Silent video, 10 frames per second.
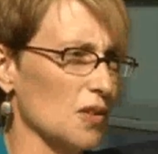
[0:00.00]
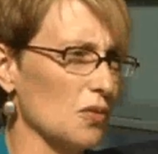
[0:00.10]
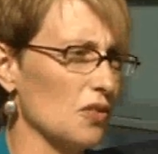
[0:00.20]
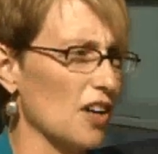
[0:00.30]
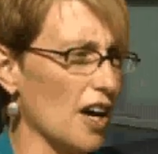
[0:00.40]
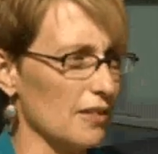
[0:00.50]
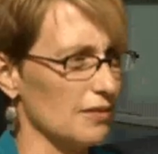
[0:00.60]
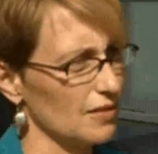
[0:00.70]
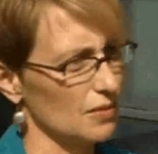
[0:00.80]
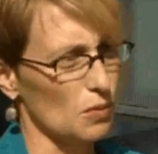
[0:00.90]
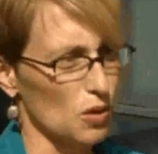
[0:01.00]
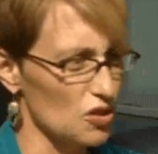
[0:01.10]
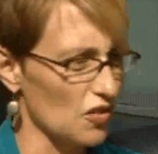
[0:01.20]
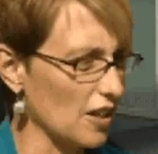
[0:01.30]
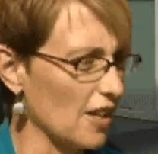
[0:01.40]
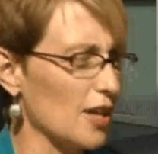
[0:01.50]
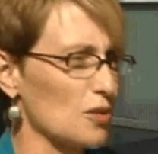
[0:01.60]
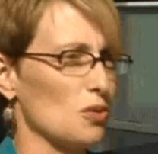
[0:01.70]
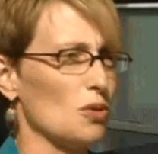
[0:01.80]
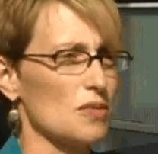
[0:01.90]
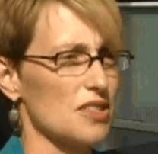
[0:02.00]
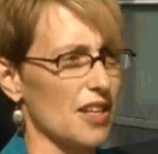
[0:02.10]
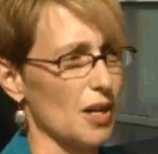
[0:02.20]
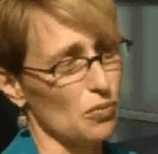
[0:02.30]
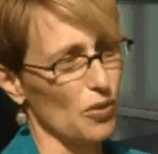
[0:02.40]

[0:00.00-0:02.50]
We've got most of our classrooms set up.